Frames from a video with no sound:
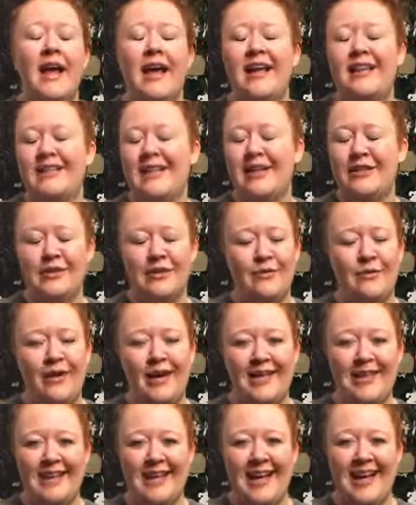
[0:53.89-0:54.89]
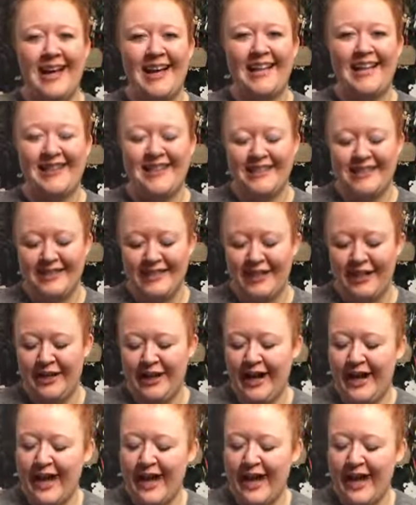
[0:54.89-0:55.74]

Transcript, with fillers: And I don't want that this year.